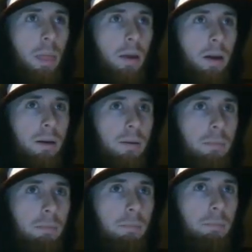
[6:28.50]

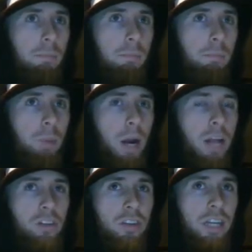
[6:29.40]
But I
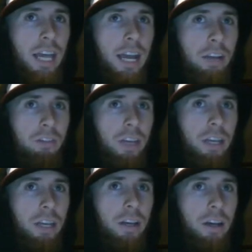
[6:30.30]
just think it has
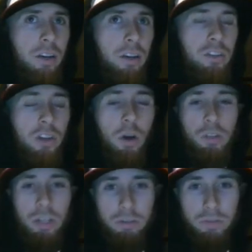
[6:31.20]
a
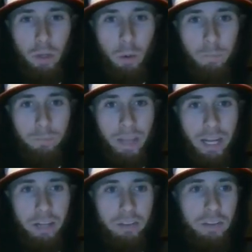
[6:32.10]
nostalgic feel, and
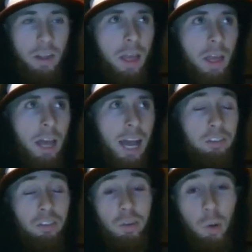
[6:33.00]
it's has
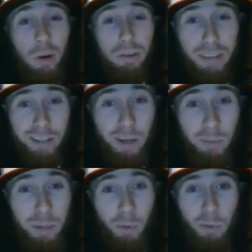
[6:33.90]
a similar effect on
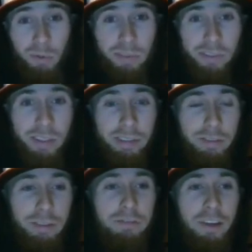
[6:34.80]
people that
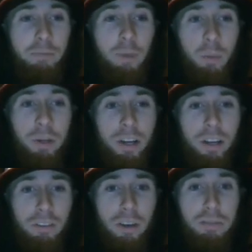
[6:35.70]
55 Bowman
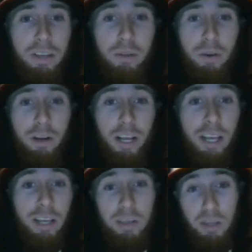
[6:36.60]
does, of either
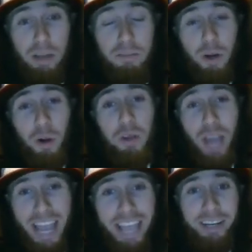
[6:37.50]
you love it or you
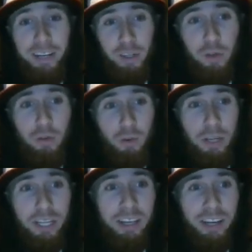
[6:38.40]
hate it,
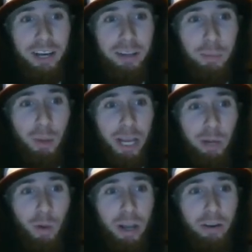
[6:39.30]
usually, the black and
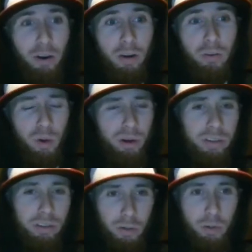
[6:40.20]
white cards. What
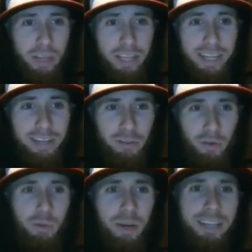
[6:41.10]
do you think that's
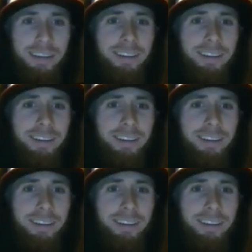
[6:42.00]
true, Mike?